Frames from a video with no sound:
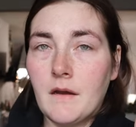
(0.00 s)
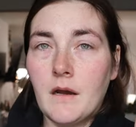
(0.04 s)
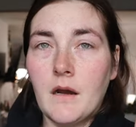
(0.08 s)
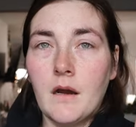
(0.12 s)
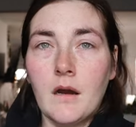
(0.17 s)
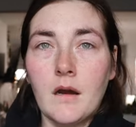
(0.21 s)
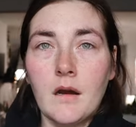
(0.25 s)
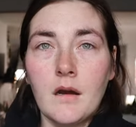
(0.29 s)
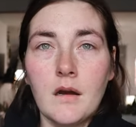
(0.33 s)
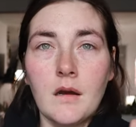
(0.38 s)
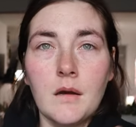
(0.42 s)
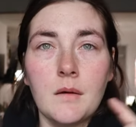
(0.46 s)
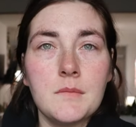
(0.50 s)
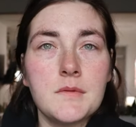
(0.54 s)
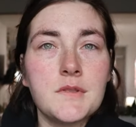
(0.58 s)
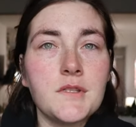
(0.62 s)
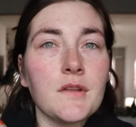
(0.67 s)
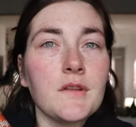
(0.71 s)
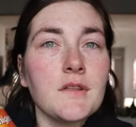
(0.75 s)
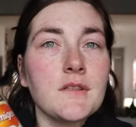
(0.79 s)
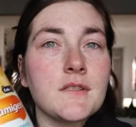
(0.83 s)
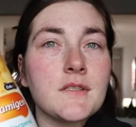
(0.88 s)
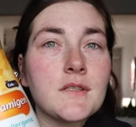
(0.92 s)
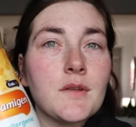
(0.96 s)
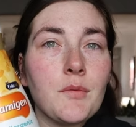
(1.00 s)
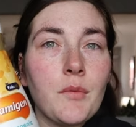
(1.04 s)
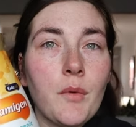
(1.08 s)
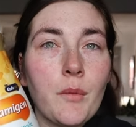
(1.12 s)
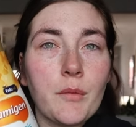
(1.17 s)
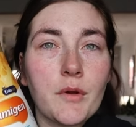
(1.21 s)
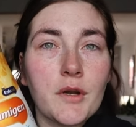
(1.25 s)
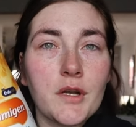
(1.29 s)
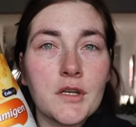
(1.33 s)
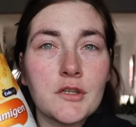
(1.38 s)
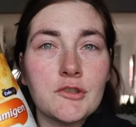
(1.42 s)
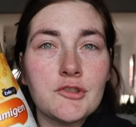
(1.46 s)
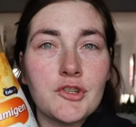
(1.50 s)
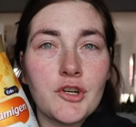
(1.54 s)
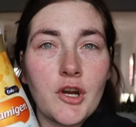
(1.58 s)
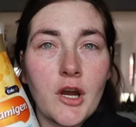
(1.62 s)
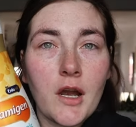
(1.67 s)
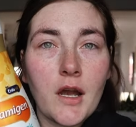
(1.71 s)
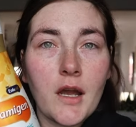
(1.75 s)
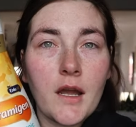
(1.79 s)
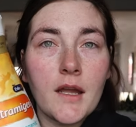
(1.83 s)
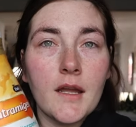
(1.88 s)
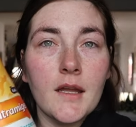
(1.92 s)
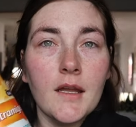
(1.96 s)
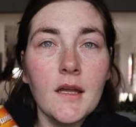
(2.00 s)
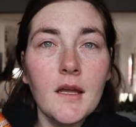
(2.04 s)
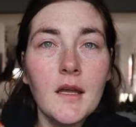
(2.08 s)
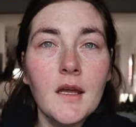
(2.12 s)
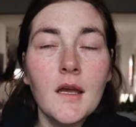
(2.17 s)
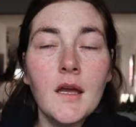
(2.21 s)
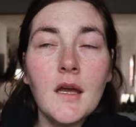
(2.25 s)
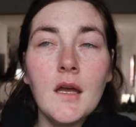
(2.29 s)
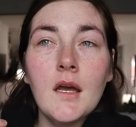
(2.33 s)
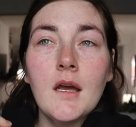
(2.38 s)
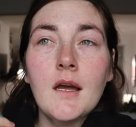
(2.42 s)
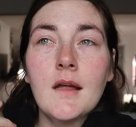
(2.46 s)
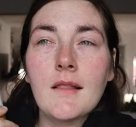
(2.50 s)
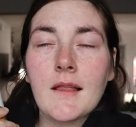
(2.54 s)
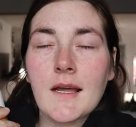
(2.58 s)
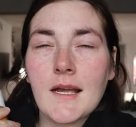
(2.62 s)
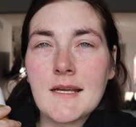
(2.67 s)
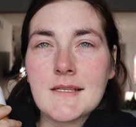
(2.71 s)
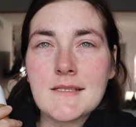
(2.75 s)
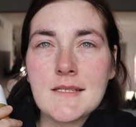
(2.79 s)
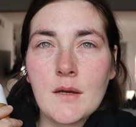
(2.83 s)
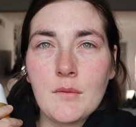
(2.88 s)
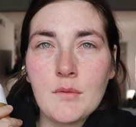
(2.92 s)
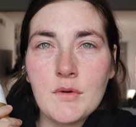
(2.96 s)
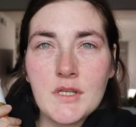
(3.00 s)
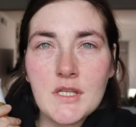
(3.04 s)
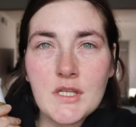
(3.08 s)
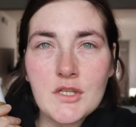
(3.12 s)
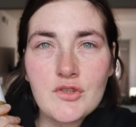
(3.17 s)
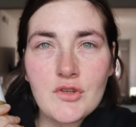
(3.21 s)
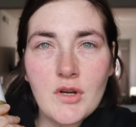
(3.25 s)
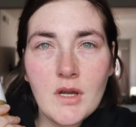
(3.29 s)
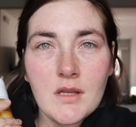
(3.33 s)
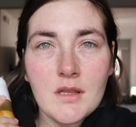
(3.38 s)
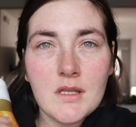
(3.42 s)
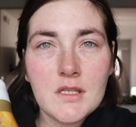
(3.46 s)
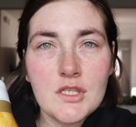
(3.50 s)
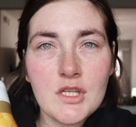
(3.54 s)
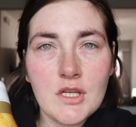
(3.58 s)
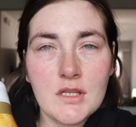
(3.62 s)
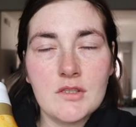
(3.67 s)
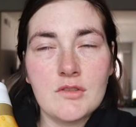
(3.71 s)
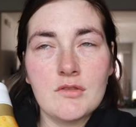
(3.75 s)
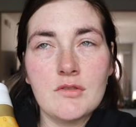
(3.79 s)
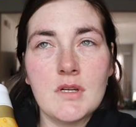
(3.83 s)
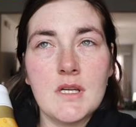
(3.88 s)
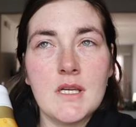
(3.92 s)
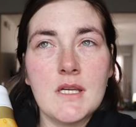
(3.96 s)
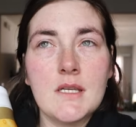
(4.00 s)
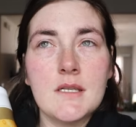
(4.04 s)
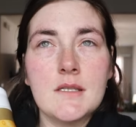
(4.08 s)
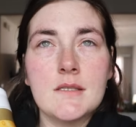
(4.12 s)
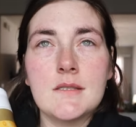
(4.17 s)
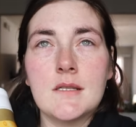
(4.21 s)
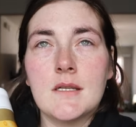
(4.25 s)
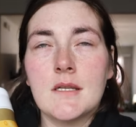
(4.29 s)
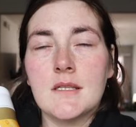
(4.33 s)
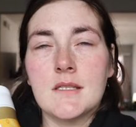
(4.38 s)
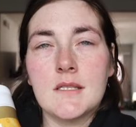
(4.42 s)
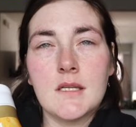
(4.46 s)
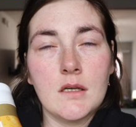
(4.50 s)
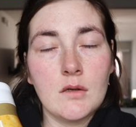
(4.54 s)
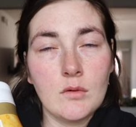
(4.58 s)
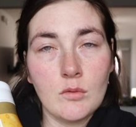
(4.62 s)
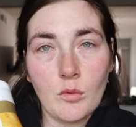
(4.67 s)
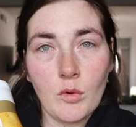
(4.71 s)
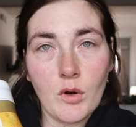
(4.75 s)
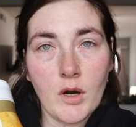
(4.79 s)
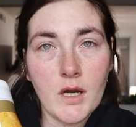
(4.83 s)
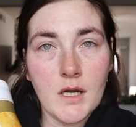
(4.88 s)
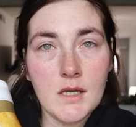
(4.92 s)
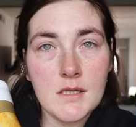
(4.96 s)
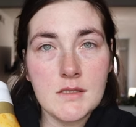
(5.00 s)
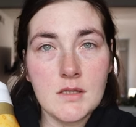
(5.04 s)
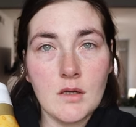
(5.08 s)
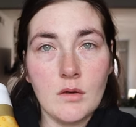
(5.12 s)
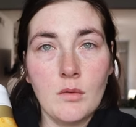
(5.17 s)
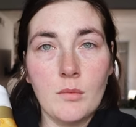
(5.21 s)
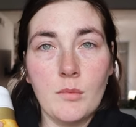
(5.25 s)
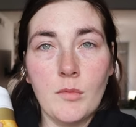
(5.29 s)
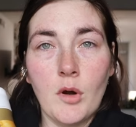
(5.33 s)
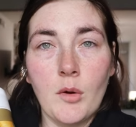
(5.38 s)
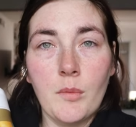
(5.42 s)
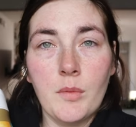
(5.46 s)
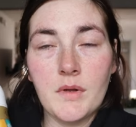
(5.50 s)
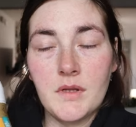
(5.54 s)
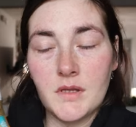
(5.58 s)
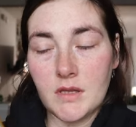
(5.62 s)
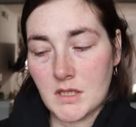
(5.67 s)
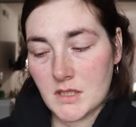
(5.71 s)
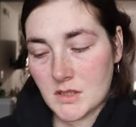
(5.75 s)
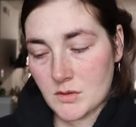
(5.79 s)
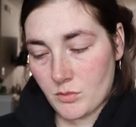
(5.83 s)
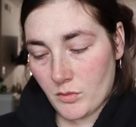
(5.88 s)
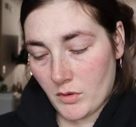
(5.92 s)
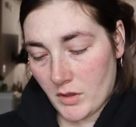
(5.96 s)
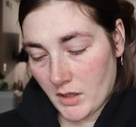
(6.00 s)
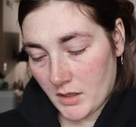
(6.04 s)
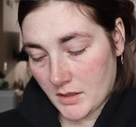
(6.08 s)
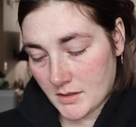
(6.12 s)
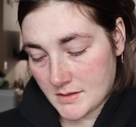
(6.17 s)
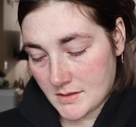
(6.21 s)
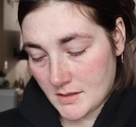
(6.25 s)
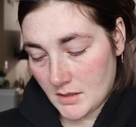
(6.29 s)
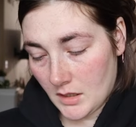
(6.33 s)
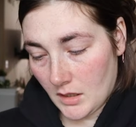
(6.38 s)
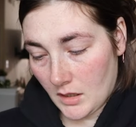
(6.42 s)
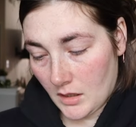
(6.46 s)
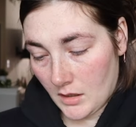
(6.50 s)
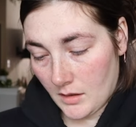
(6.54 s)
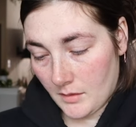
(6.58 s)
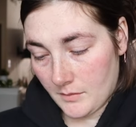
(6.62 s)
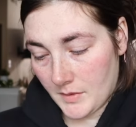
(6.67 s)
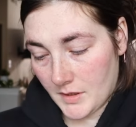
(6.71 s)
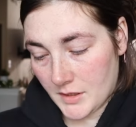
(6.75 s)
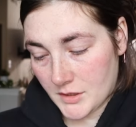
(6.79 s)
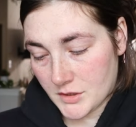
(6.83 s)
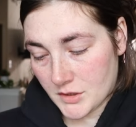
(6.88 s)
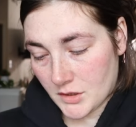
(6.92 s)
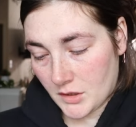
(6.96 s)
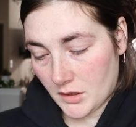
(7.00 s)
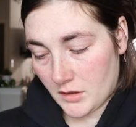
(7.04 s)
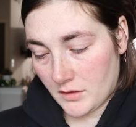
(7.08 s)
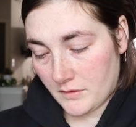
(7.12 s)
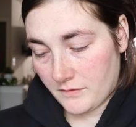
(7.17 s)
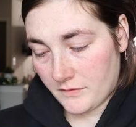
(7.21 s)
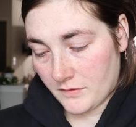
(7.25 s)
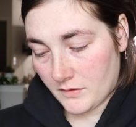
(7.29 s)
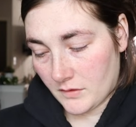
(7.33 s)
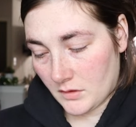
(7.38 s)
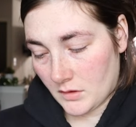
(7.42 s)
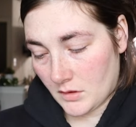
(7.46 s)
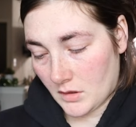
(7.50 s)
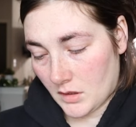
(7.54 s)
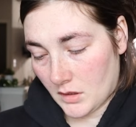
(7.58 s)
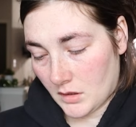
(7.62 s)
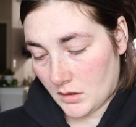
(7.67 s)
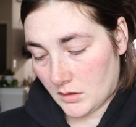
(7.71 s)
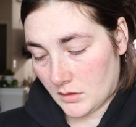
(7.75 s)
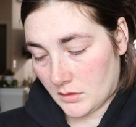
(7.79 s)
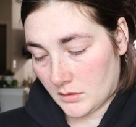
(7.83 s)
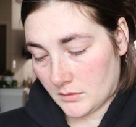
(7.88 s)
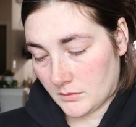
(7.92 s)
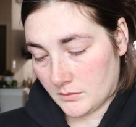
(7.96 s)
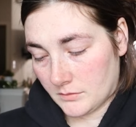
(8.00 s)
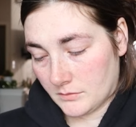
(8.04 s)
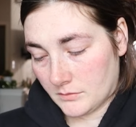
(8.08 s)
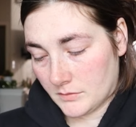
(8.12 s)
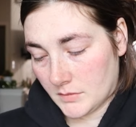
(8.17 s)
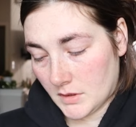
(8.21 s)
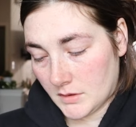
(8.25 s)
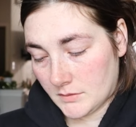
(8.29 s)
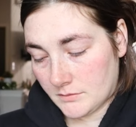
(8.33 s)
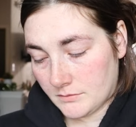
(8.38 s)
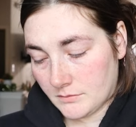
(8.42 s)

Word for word: Um, so this is the one we're going to try. Like I said, we did try the Gentle Ease and it didn't work, so I'm hoping this works. Um, it's good for um,